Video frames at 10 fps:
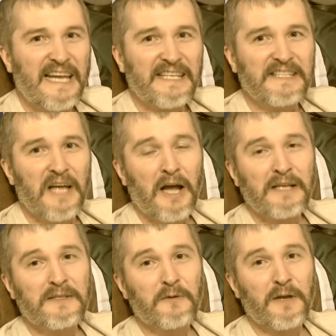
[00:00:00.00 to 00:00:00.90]
he had
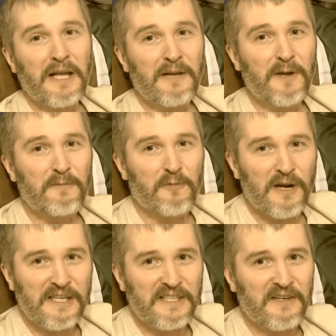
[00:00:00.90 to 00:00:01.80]
done to enemy
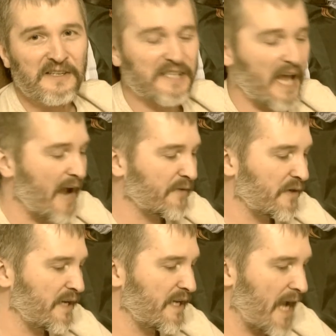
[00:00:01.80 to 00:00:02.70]
prisoners
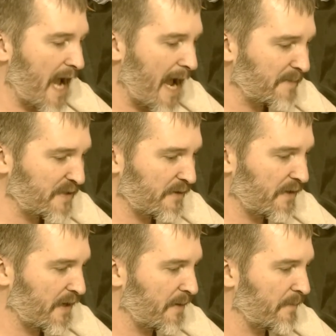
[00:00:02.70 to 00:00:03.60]
after he captured
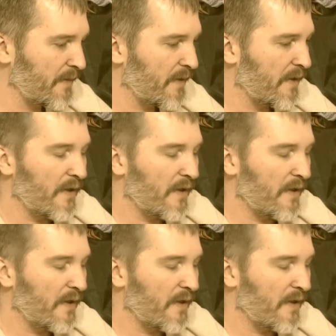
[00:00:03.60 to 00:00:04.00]
them